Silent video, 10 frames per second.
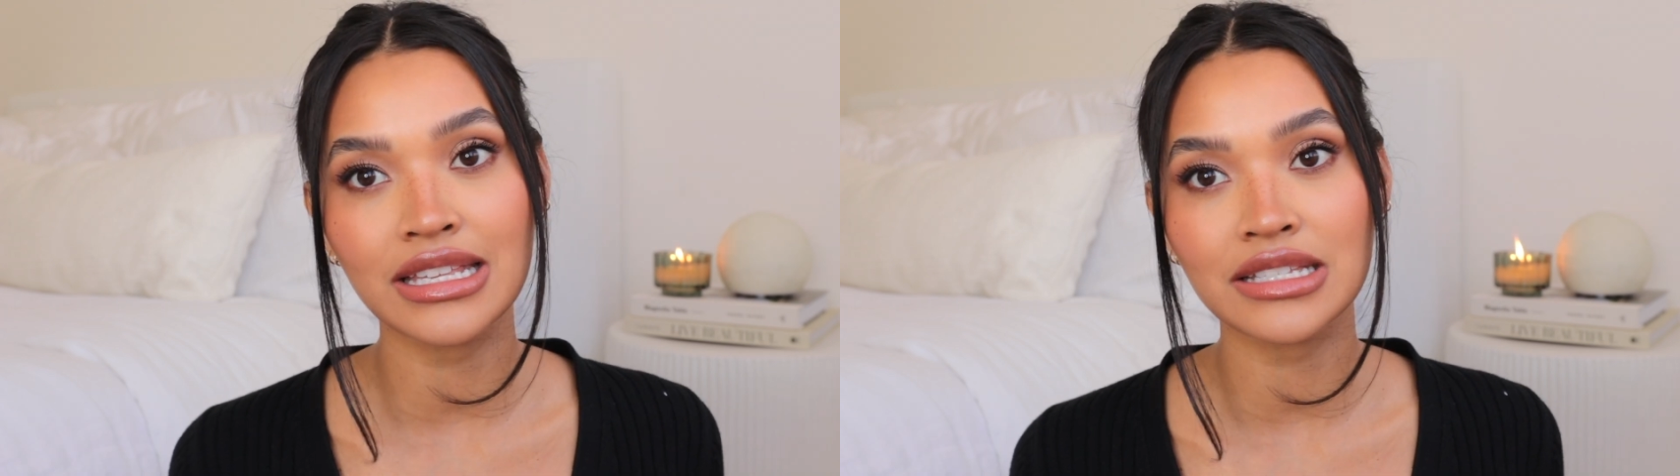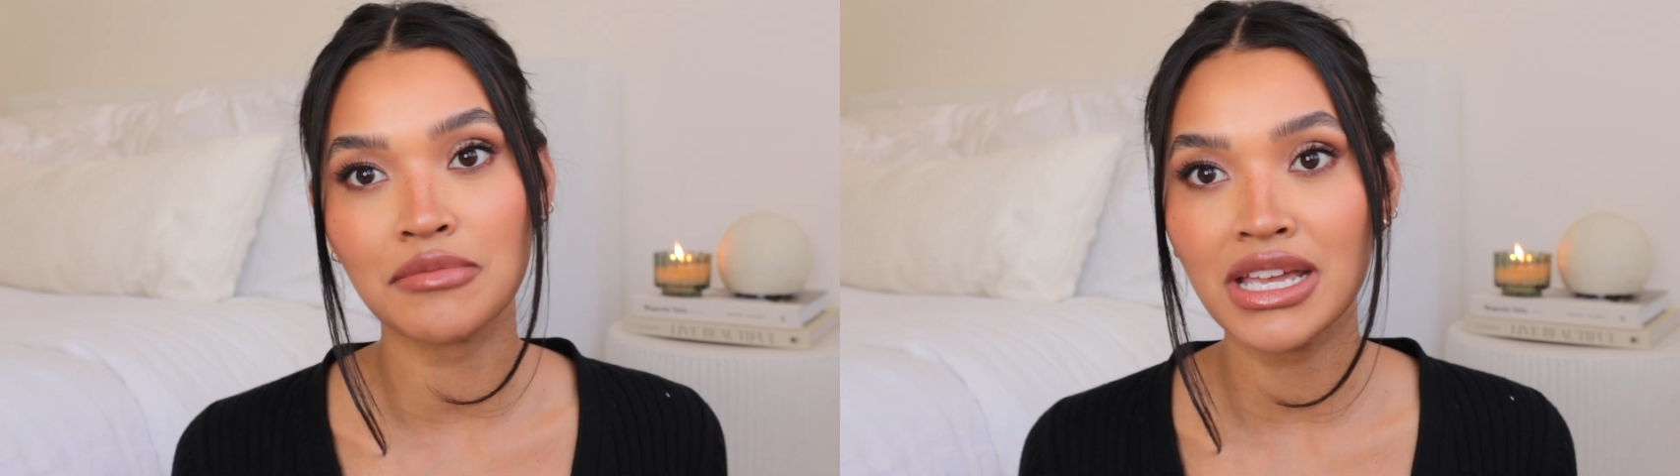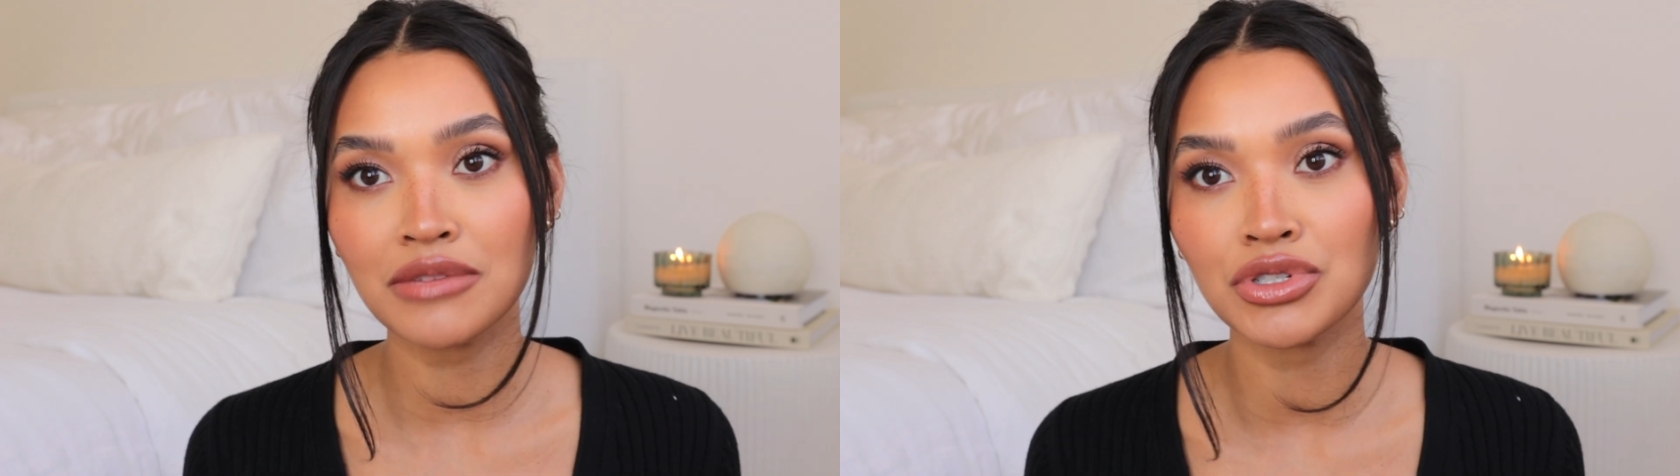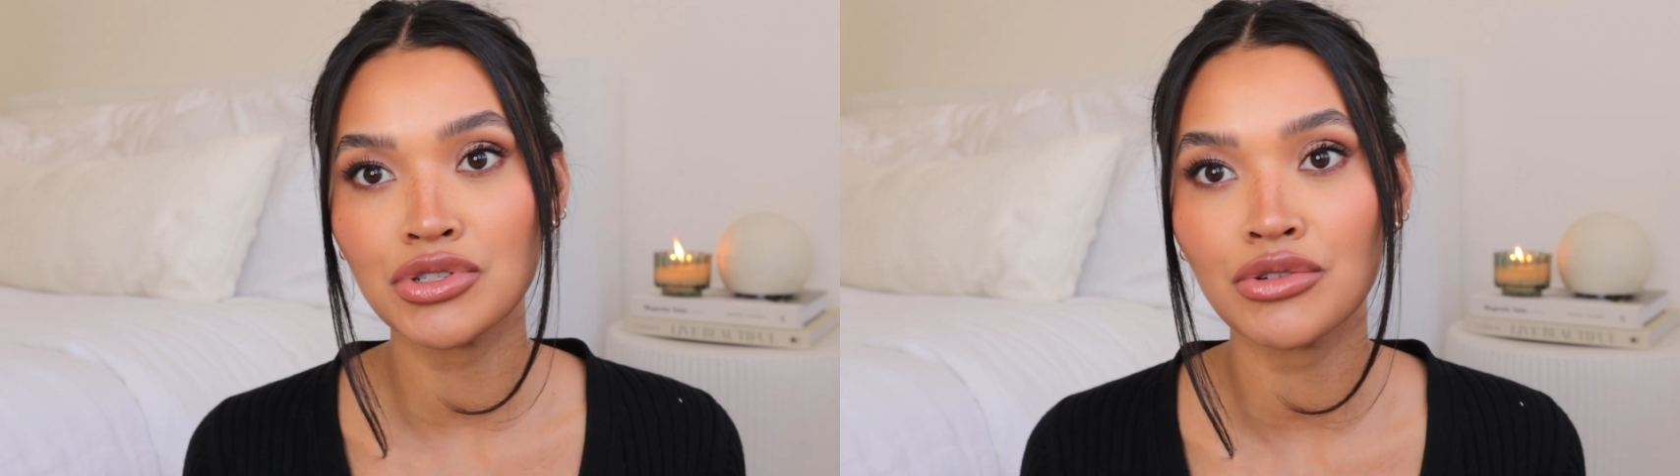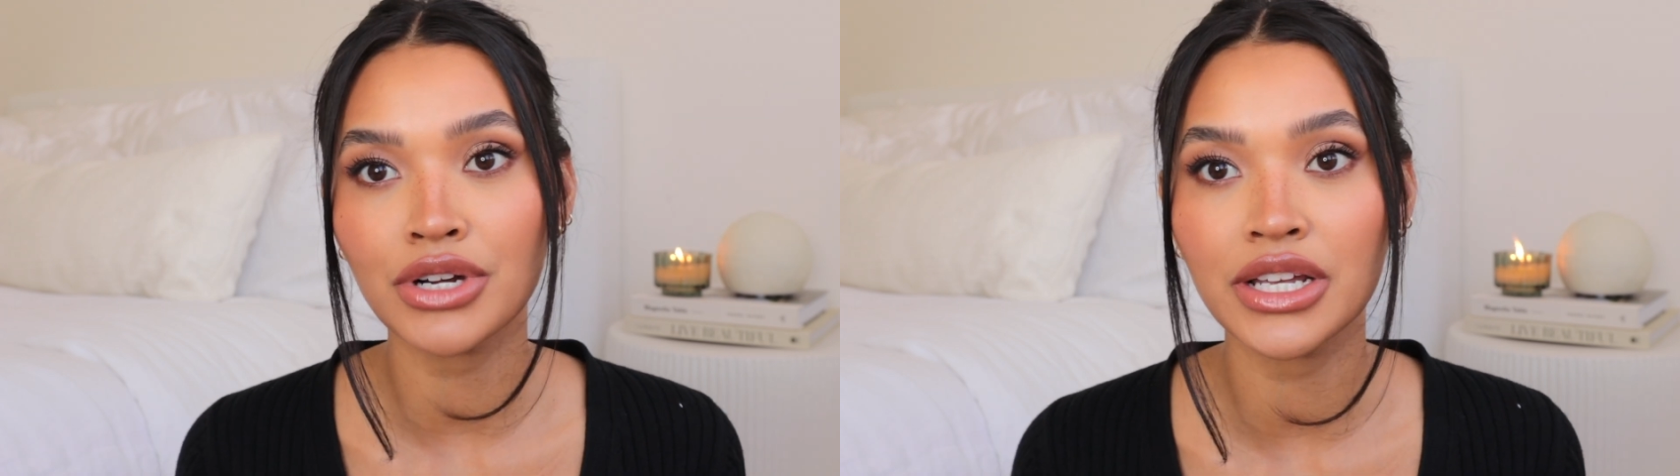these makeup
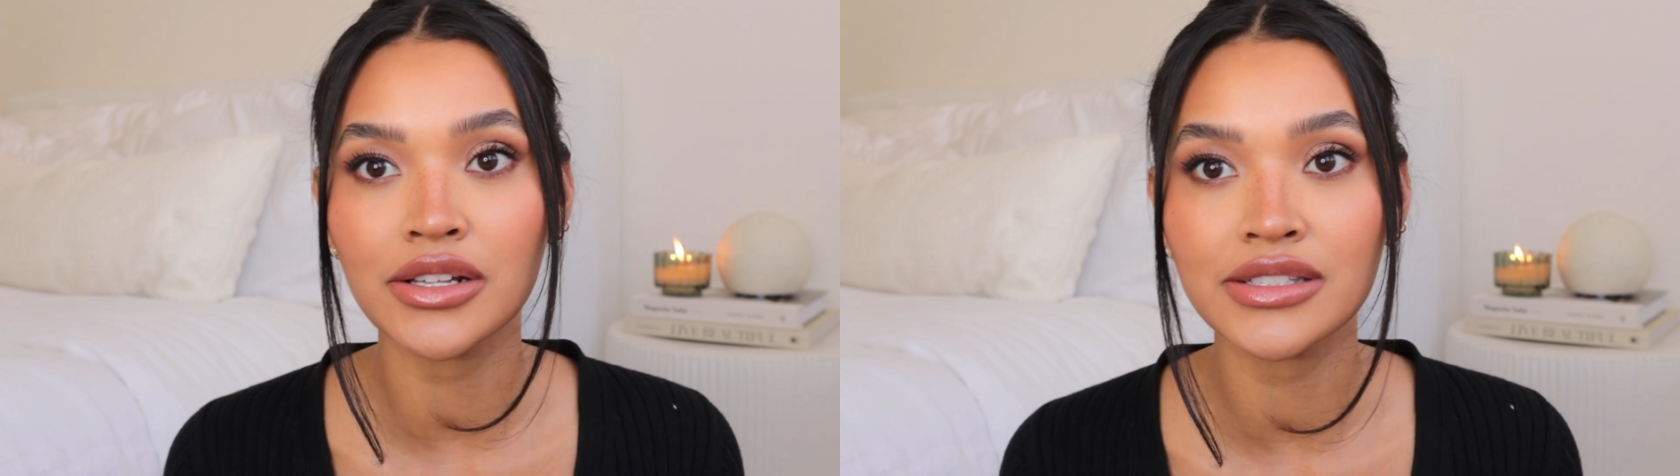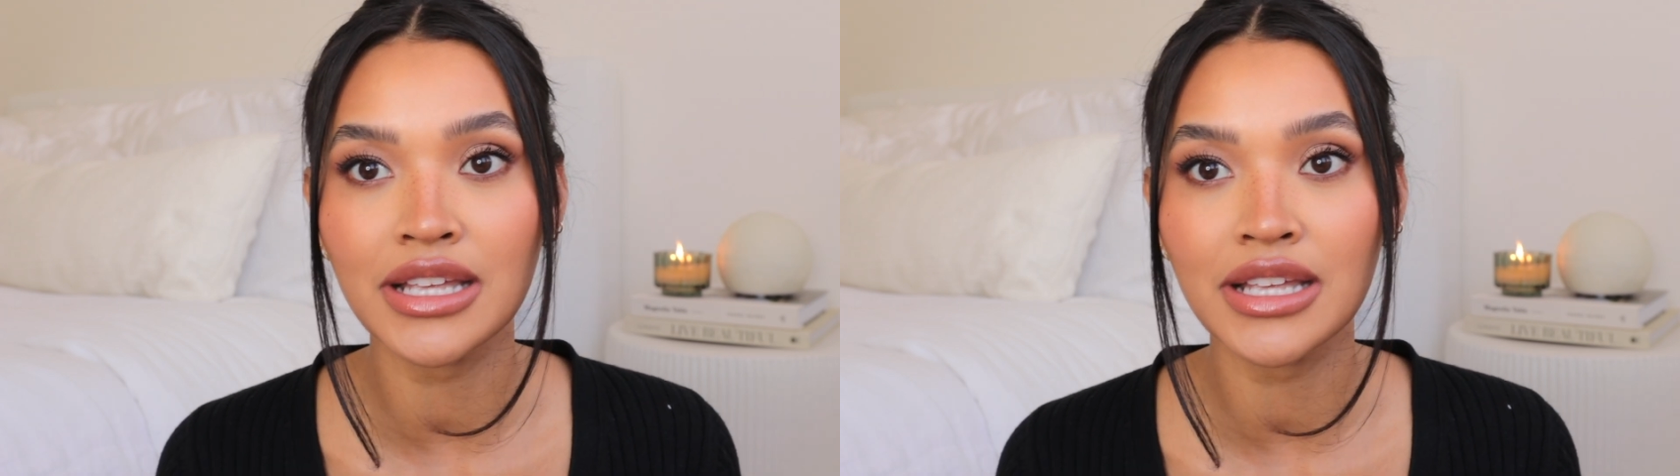tutorials.